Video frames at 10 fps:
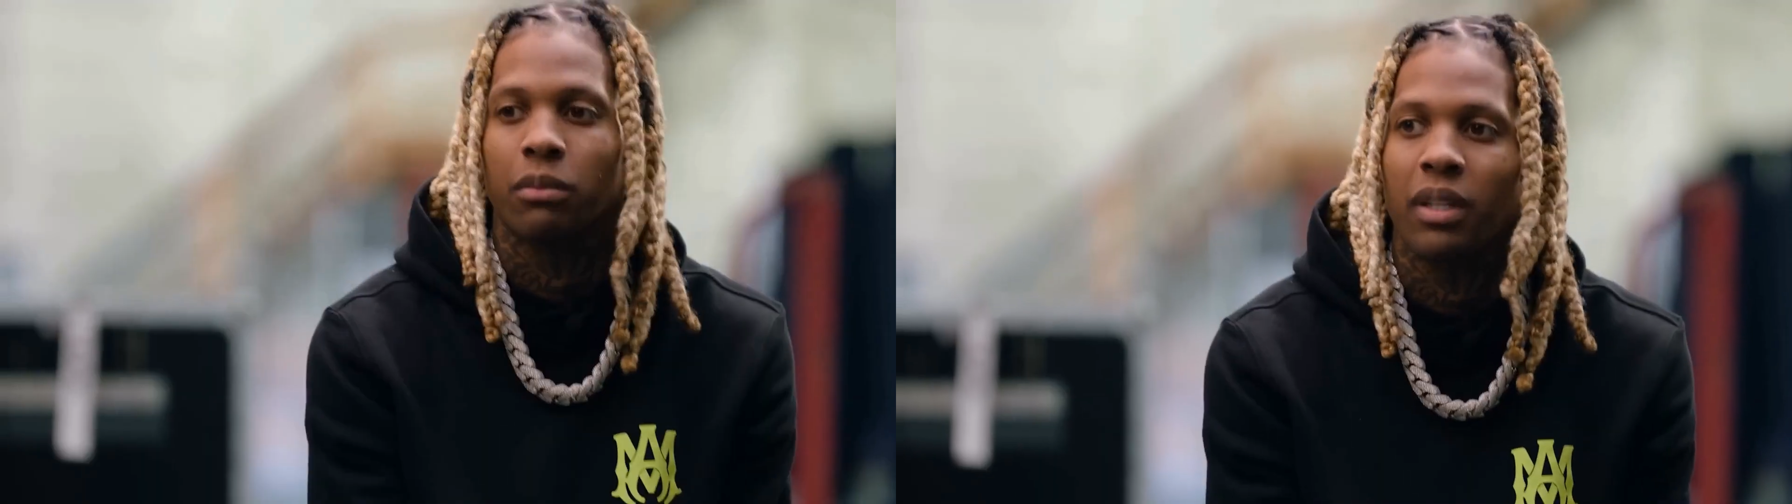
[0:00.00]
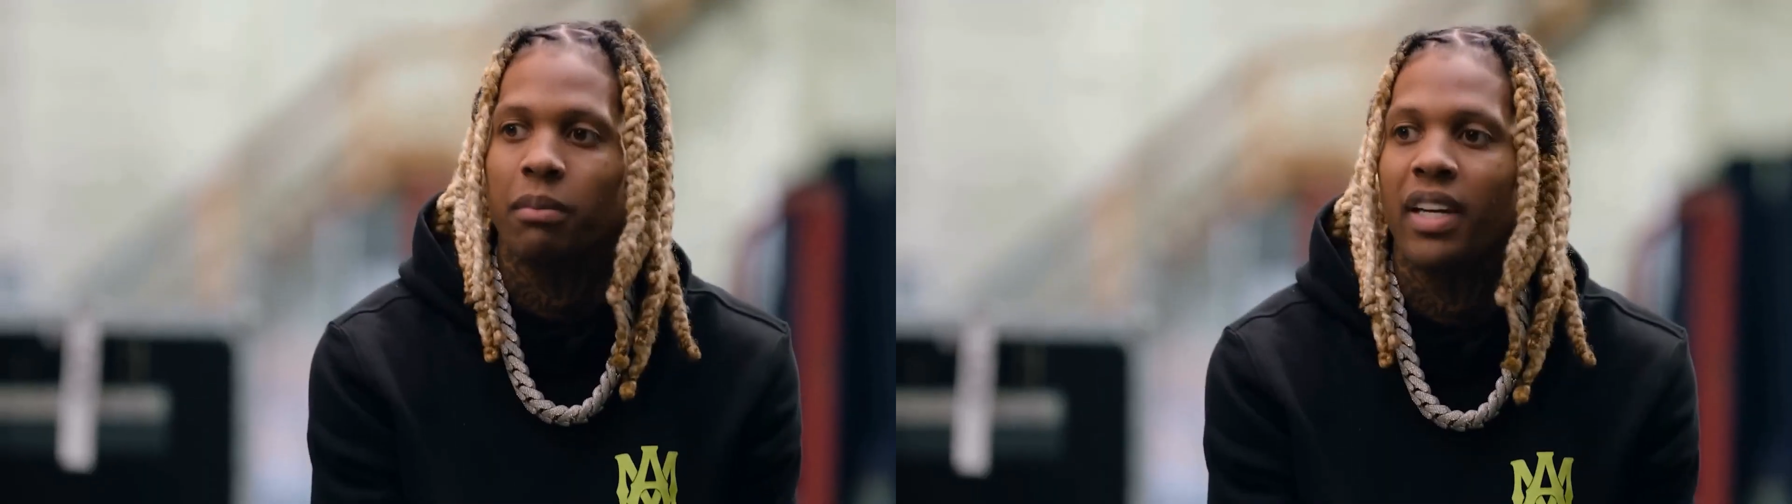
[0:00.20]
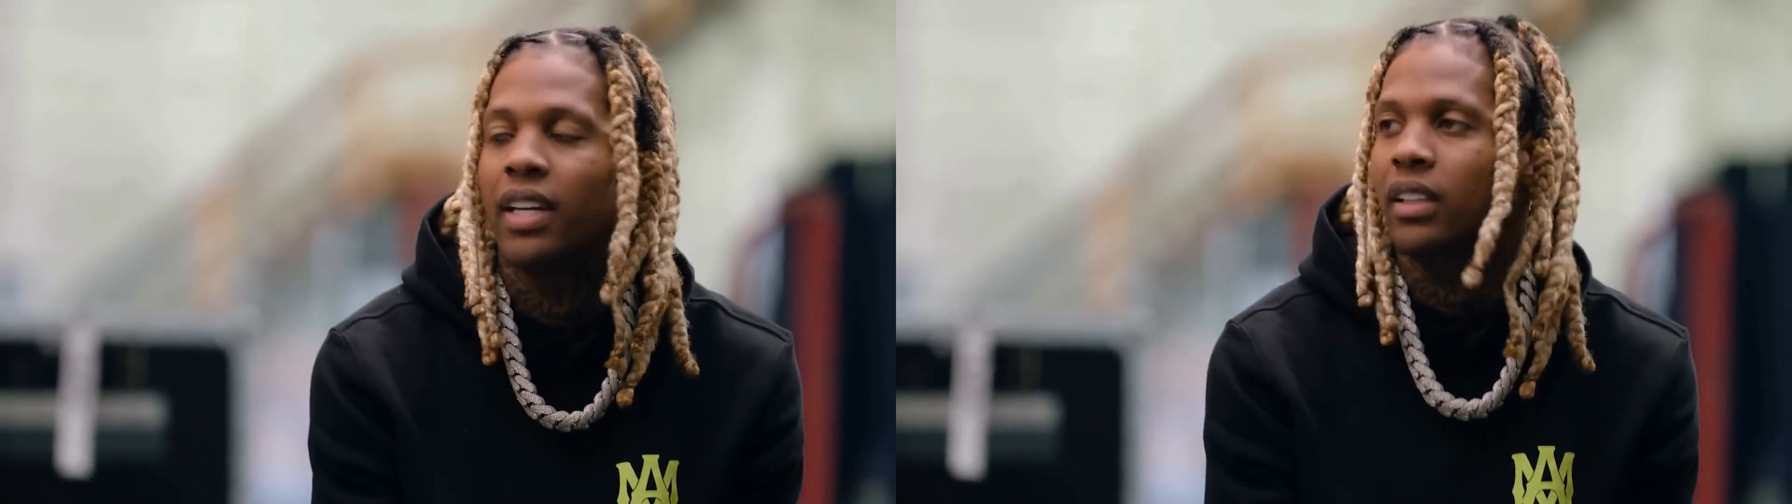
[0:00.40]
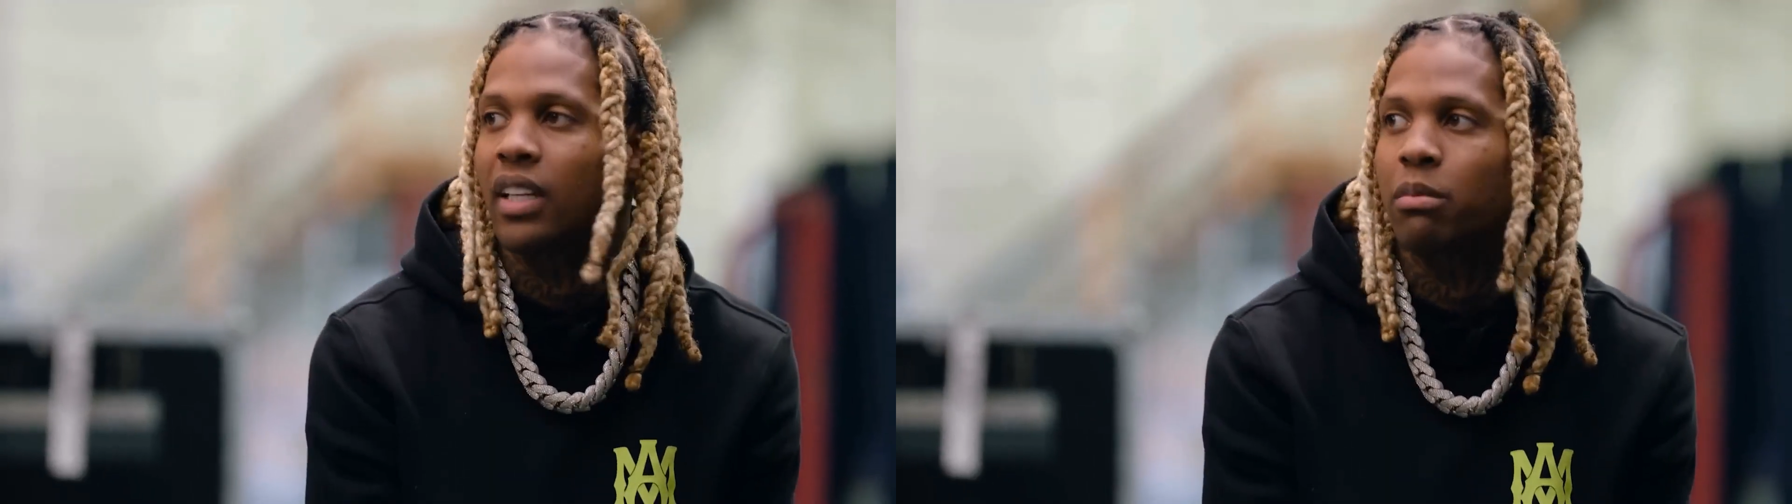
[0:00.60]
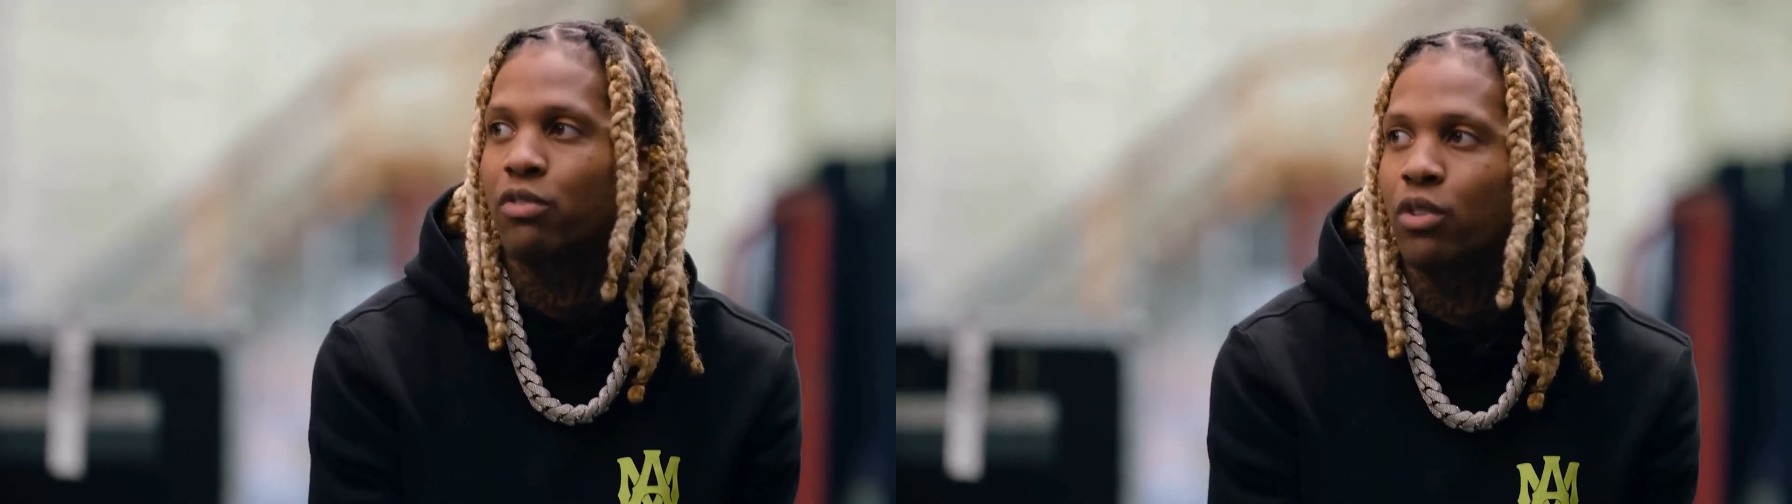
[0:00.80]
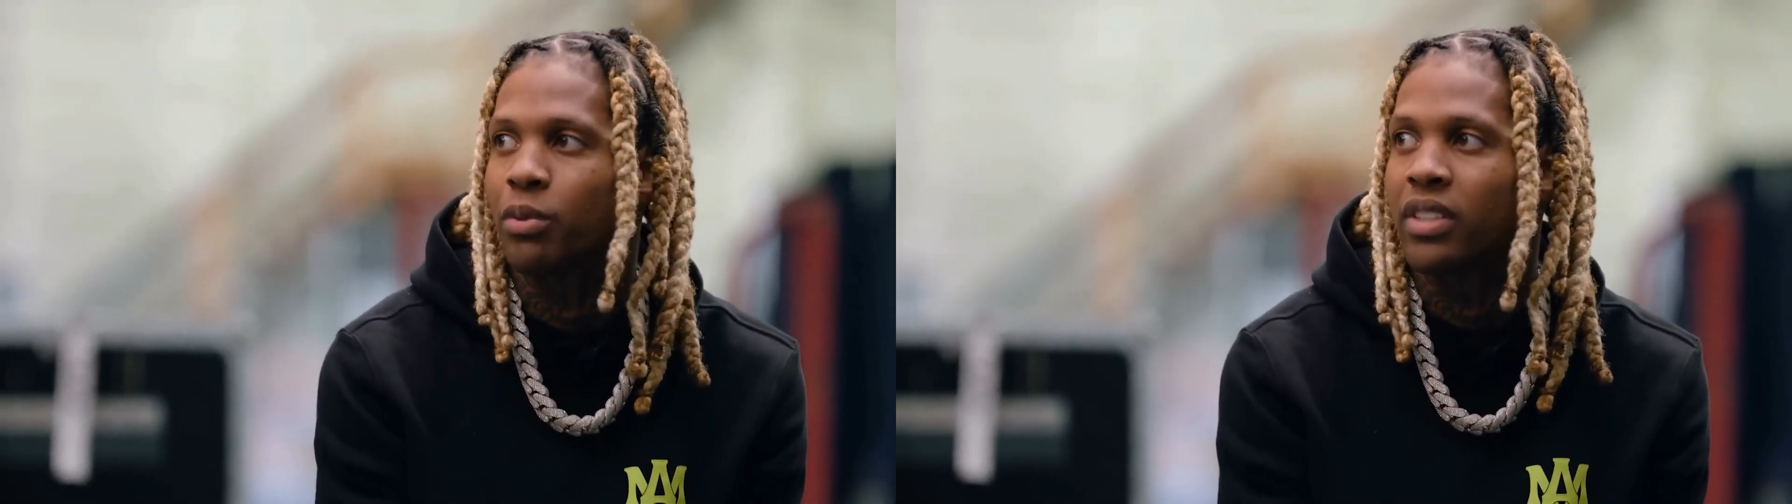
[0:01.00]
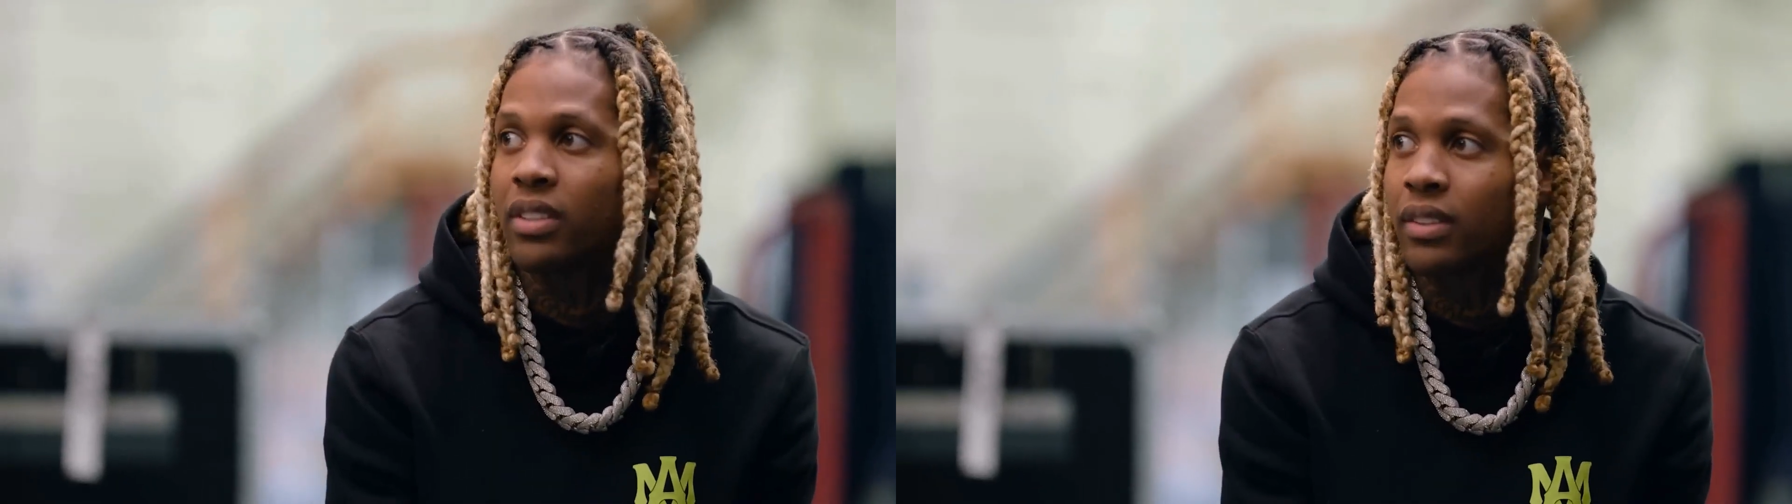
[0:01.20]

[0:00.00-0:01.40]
huge impact on a